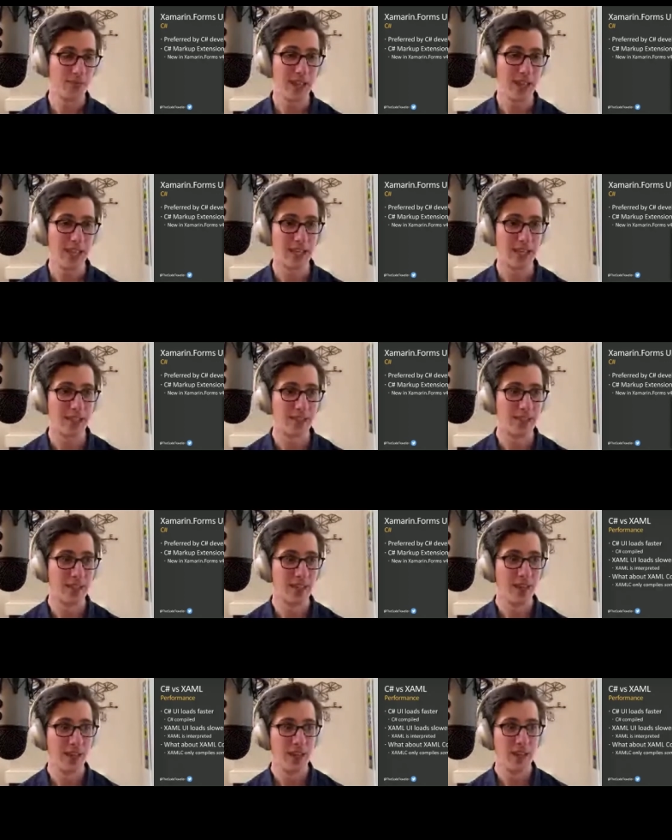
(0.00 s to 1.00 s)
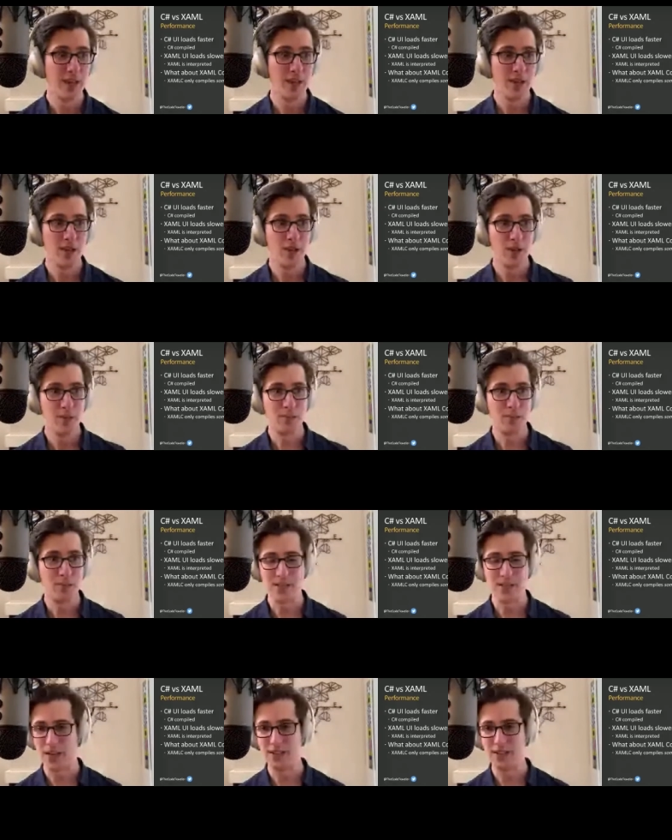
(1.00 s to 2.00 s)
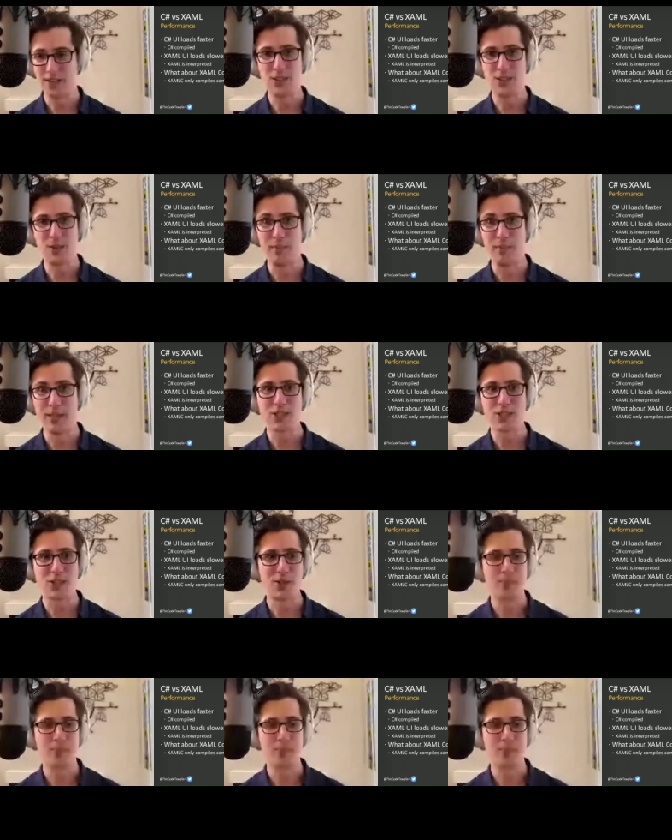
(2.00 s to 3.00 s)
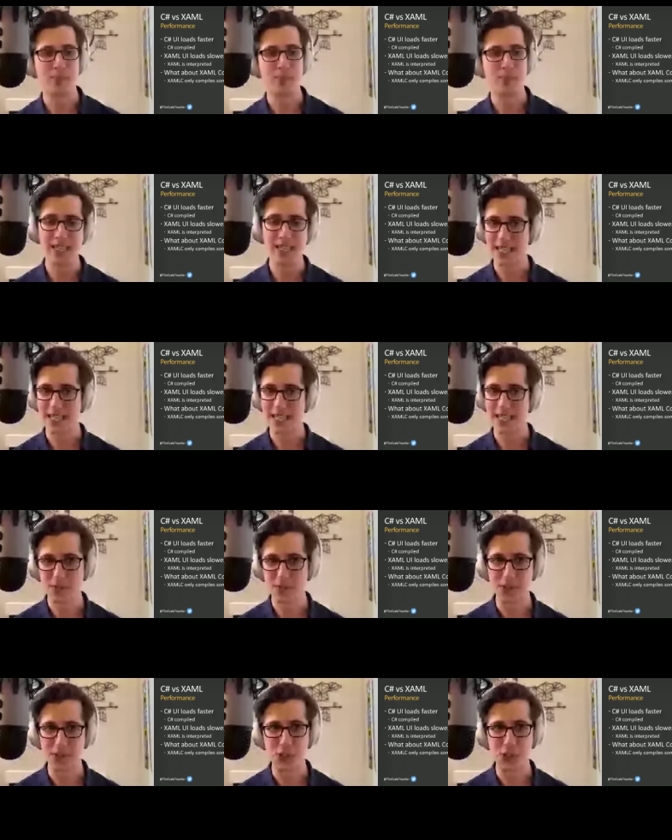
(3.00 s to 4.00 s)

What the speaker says: And because the bits are compiled ahead of time for C#,